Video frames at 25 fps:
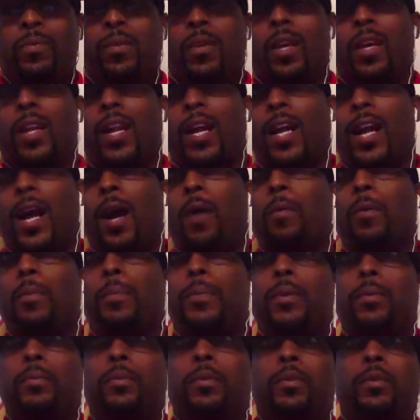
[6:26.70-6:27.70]
And I got with
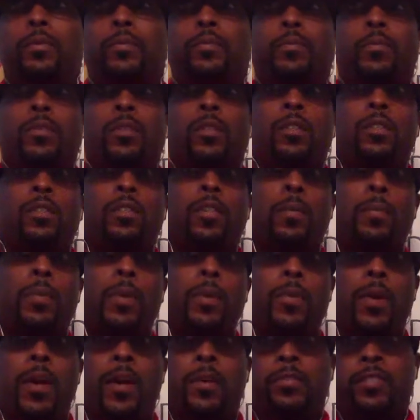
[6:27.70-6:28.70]
people. Some
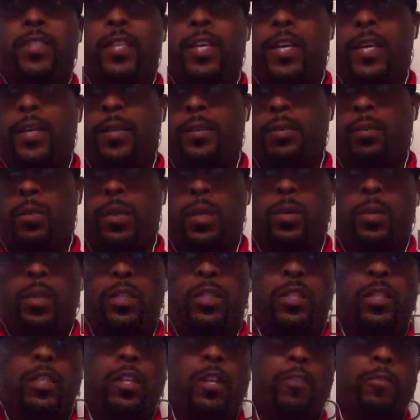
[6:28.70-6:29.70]
people have said, well,
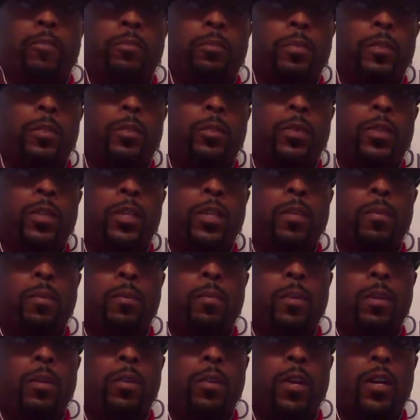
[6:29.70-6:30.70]
what's the difference between him
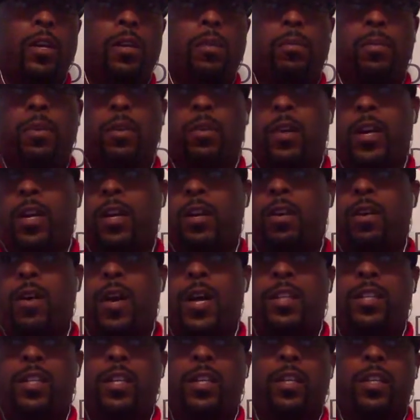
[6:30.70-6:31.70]
and McGregor? McGregor go
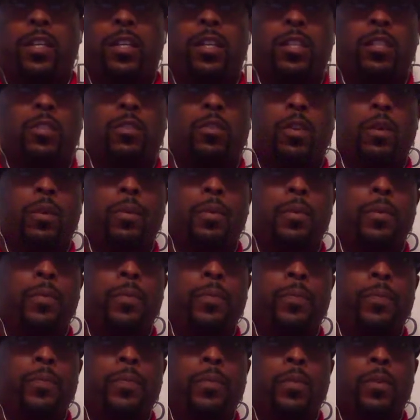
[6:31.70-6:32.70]
out there and get in trouble.
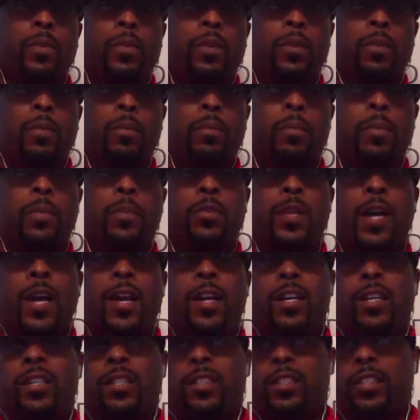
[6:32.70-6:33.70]
But you got
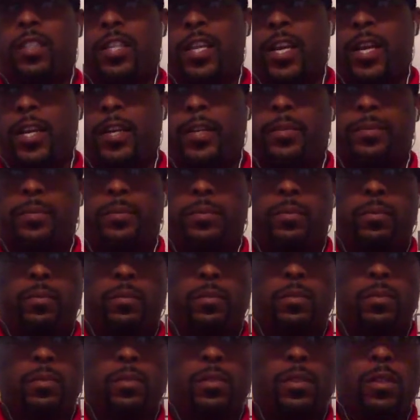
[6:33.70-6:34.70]
to understand,
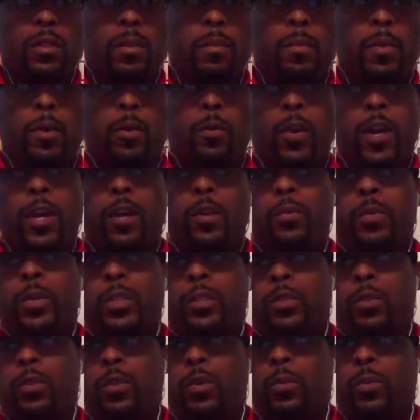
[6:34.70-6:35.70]
McGregor
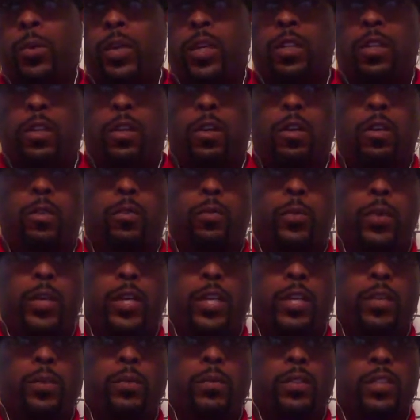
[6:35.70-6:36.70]
went through a window of
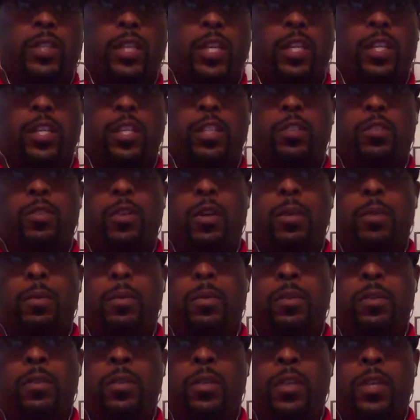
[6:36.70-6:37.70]
when he was getting in
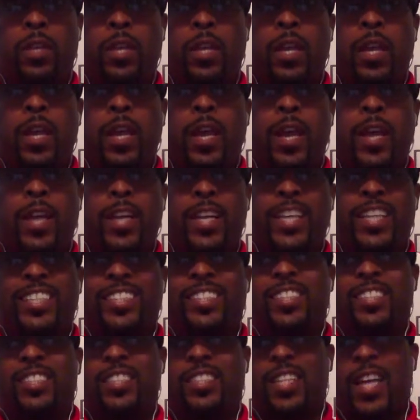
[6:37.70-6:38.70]
trouble, and then he
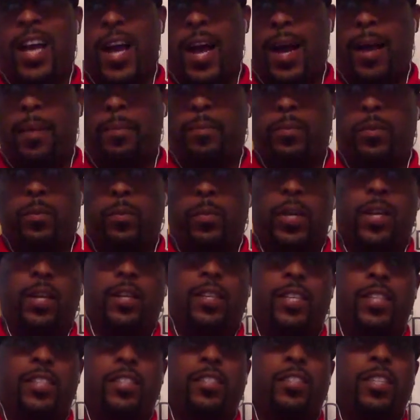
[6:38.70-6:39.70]
stopped.
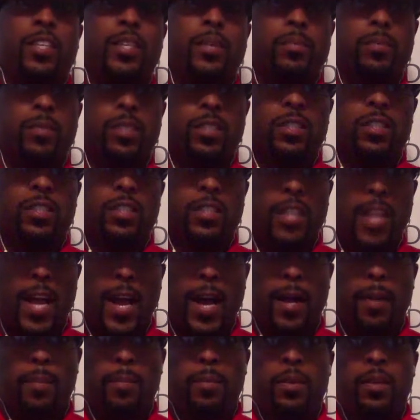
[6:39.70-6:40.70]
Well, he seemed to
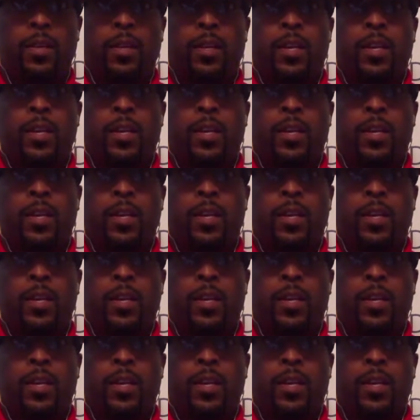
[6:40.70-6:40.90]
stop.